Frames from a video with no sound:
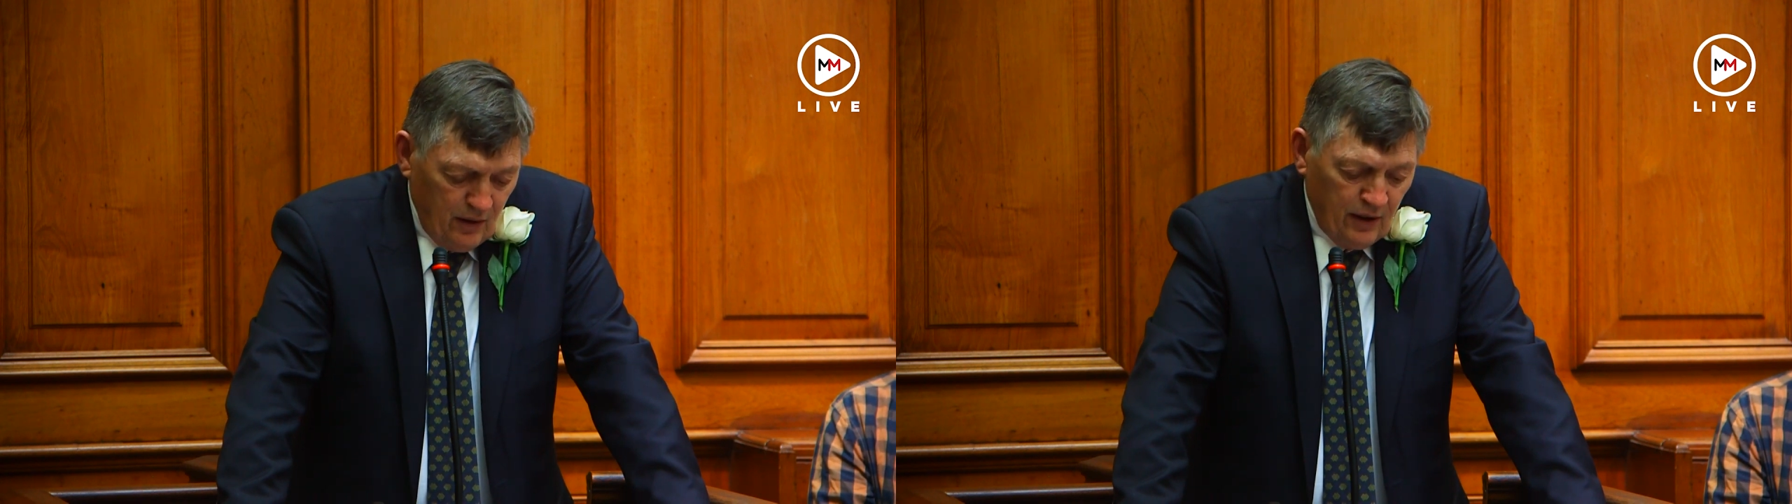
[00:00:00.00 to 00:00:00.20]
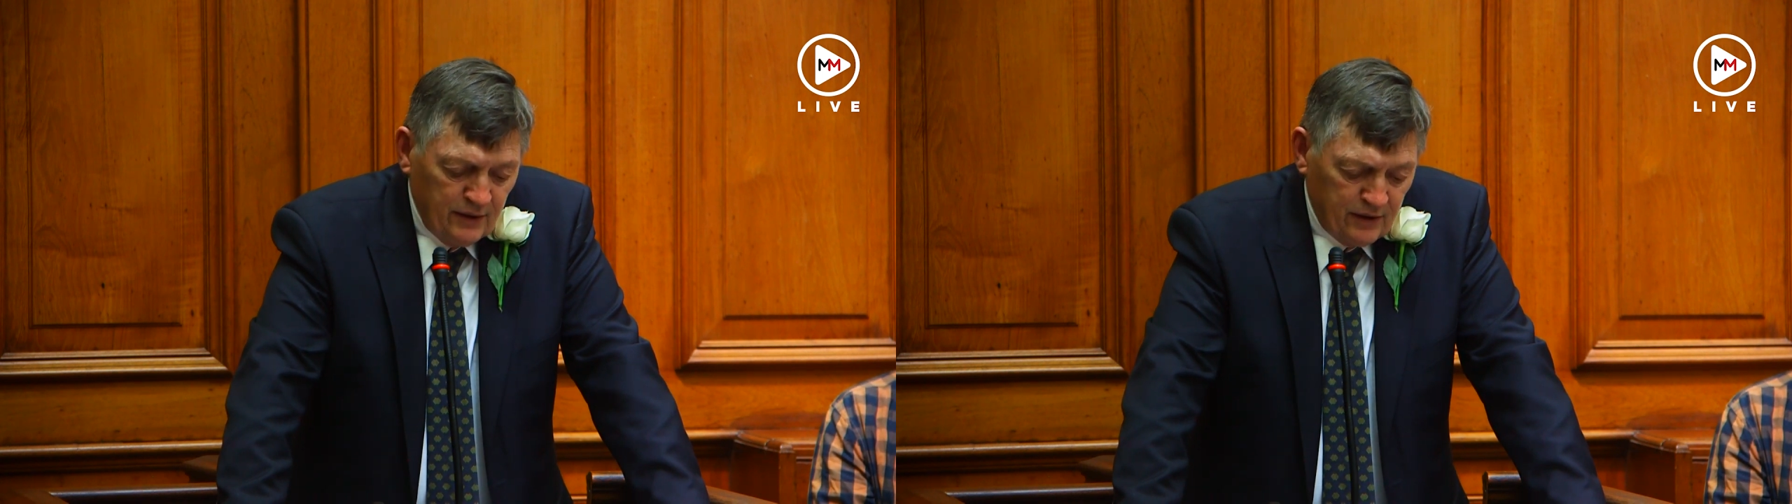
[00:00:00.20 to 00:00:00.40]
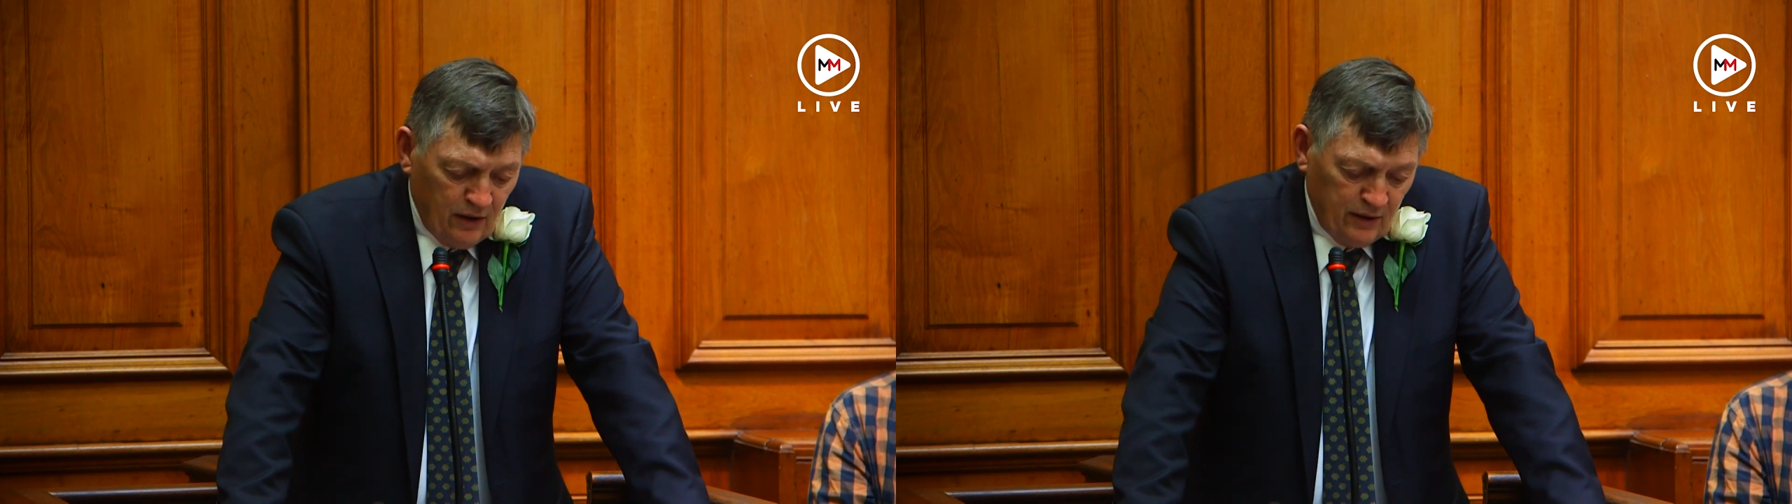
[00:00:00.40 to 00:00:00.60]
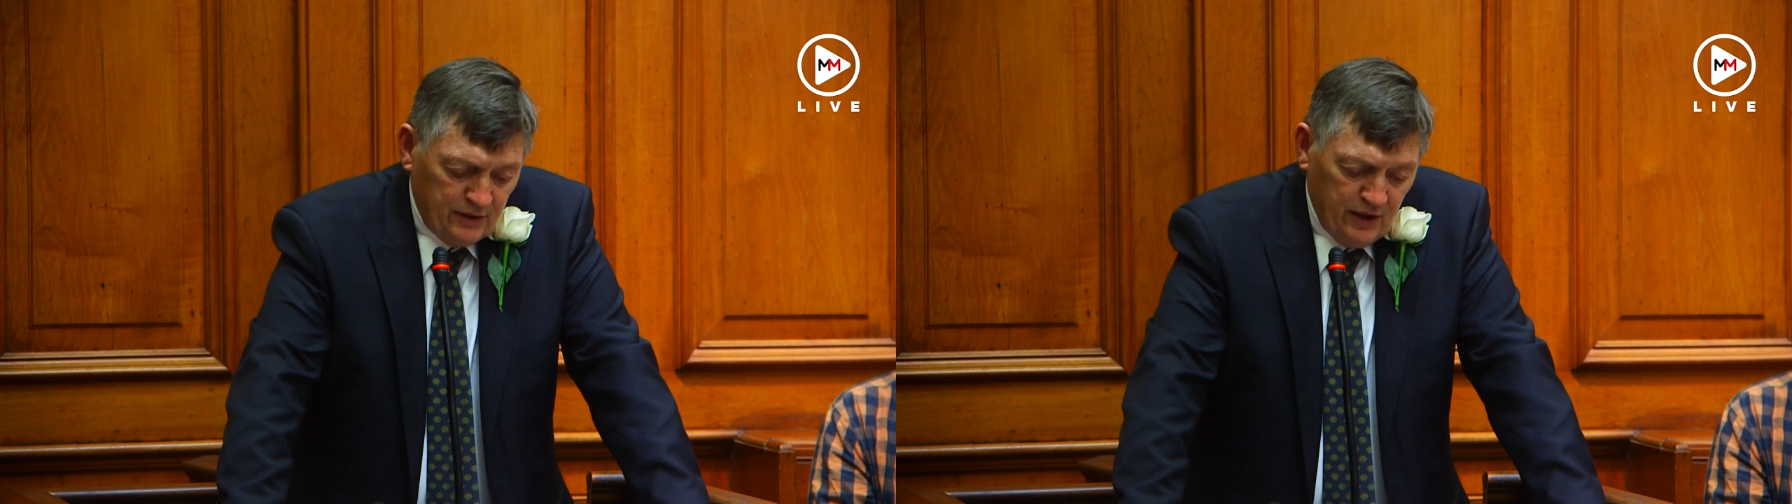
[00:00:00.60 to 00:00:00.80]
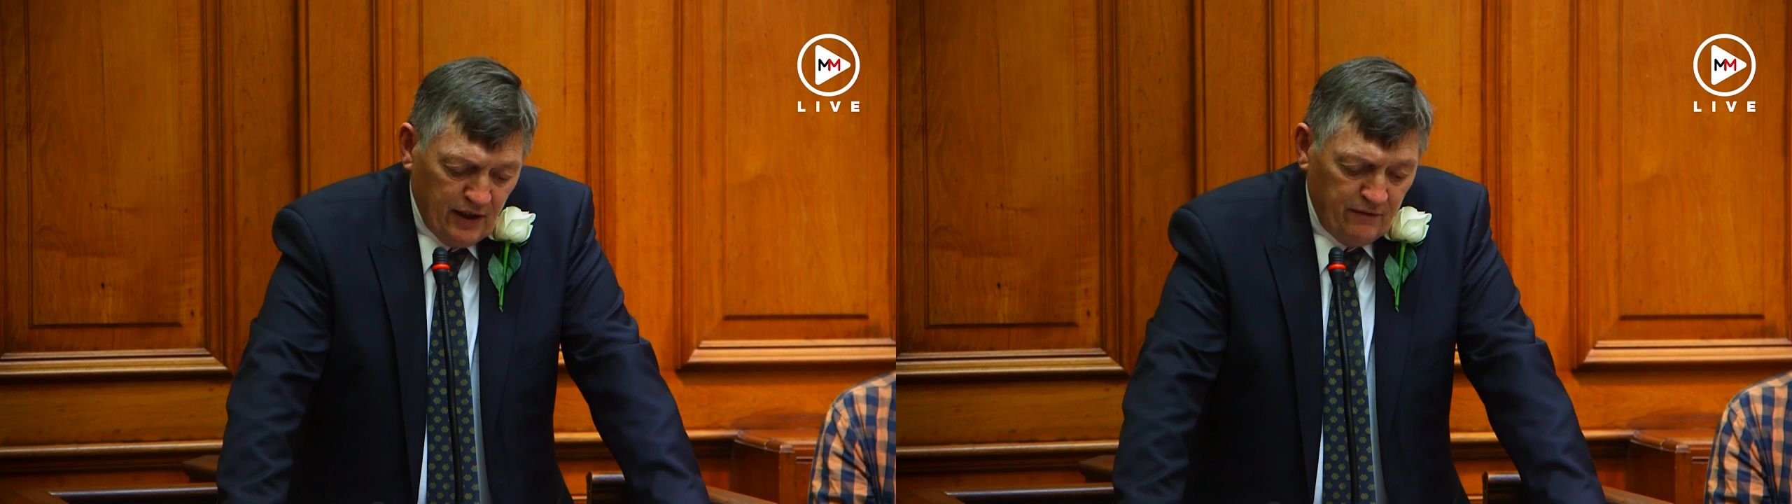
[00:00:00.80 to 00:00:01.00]
inside
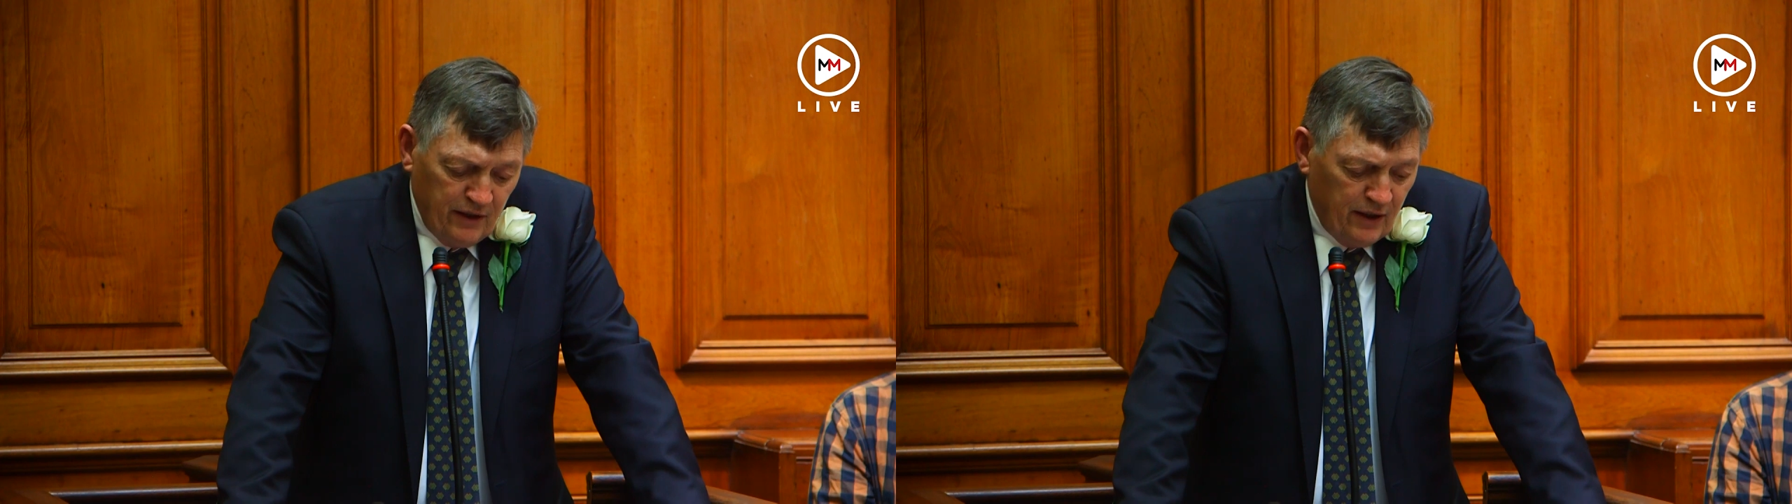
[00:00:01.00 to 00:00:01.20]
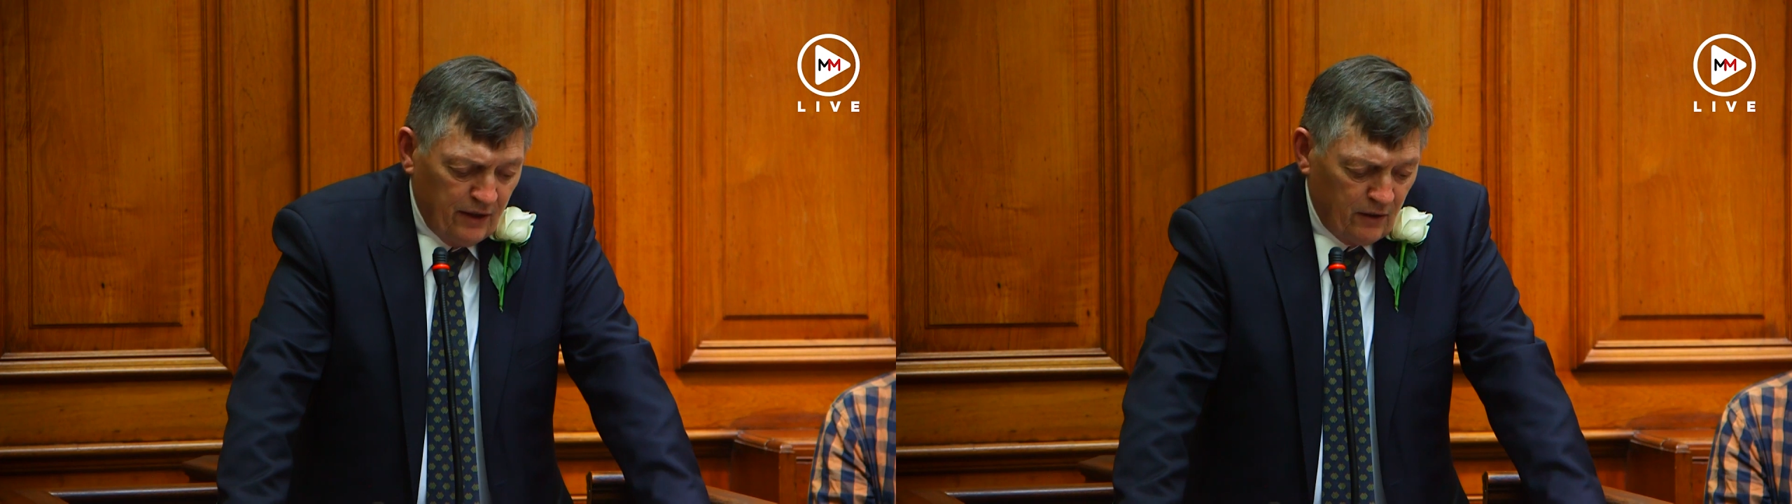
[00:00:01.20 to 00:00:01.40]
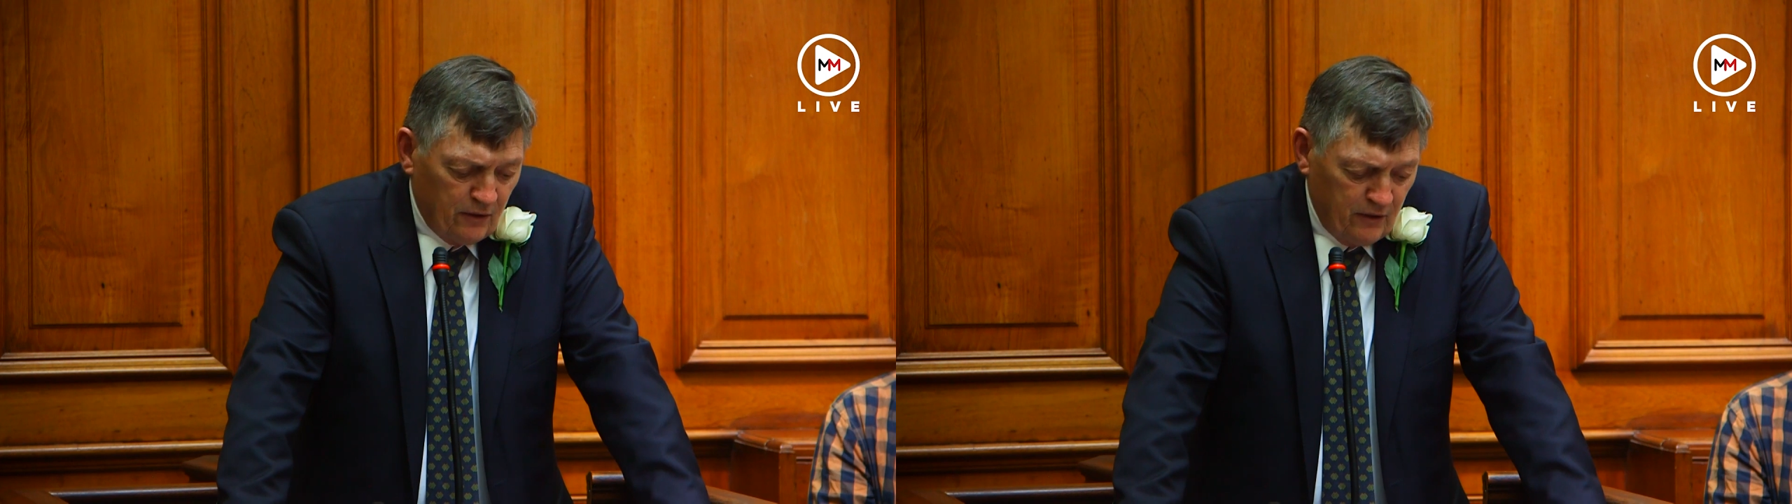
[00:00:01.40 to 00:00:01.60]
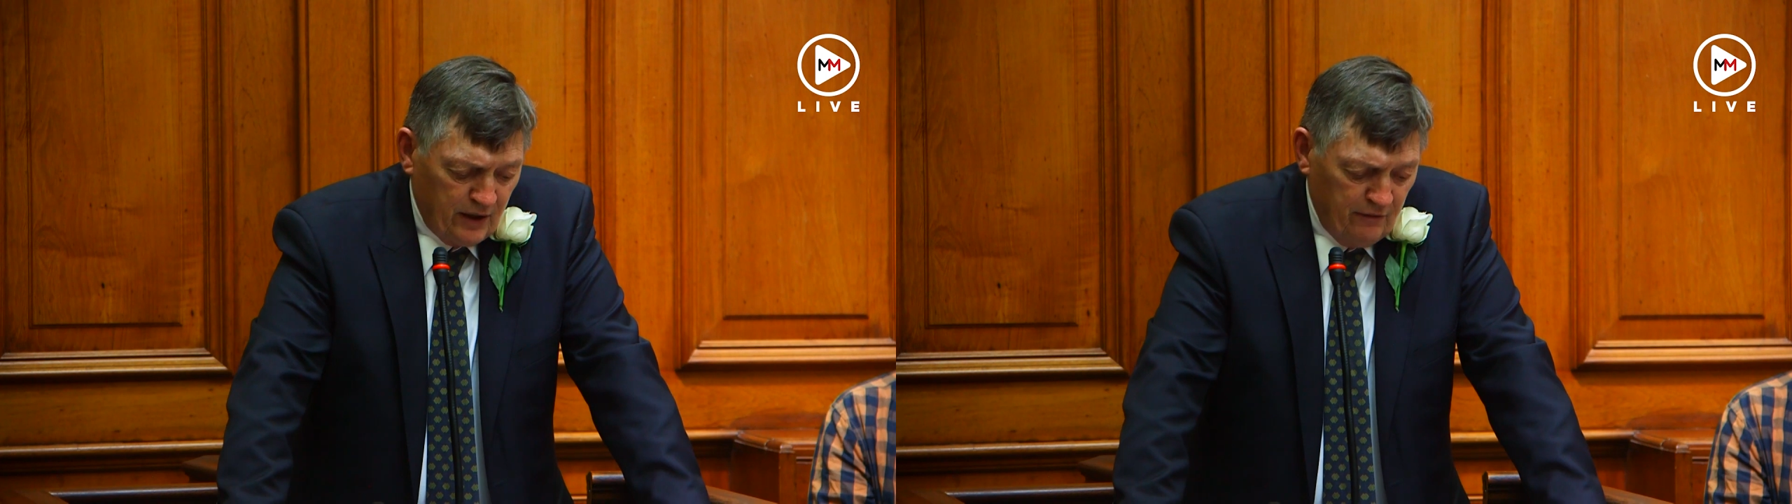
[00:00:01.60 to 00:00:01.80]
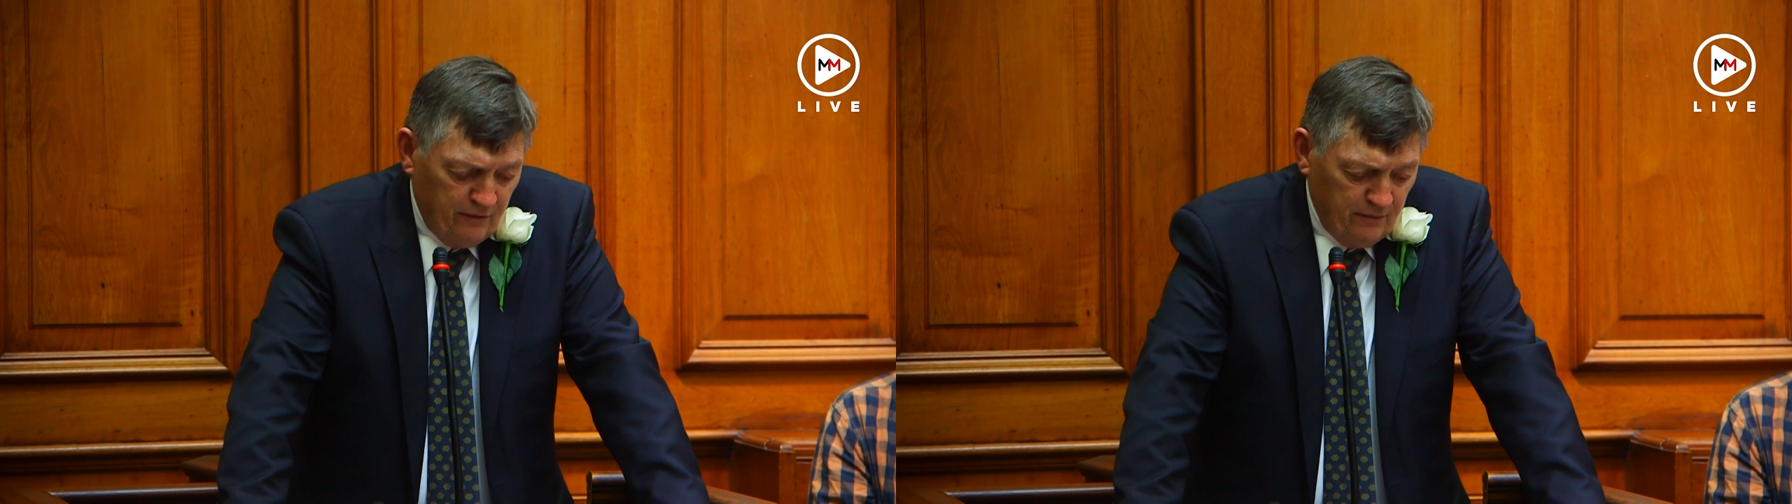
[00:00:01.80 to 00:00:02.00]
she had very little to
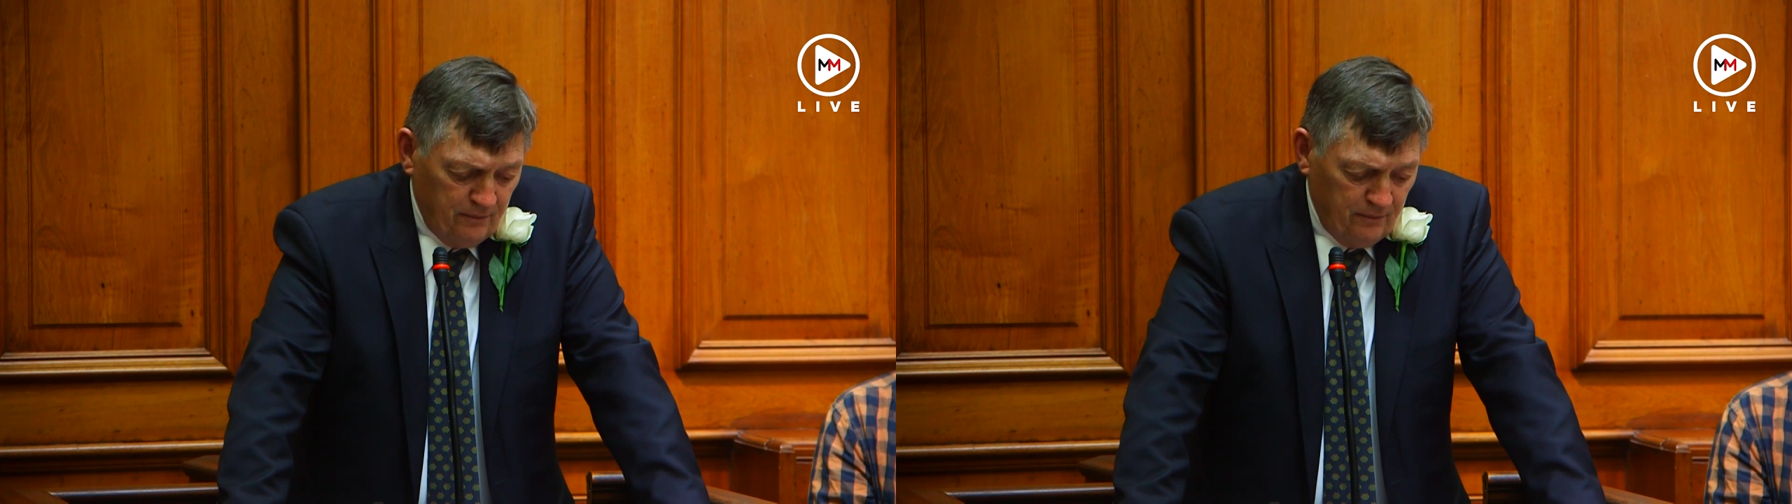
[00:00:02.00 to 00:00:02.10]
give.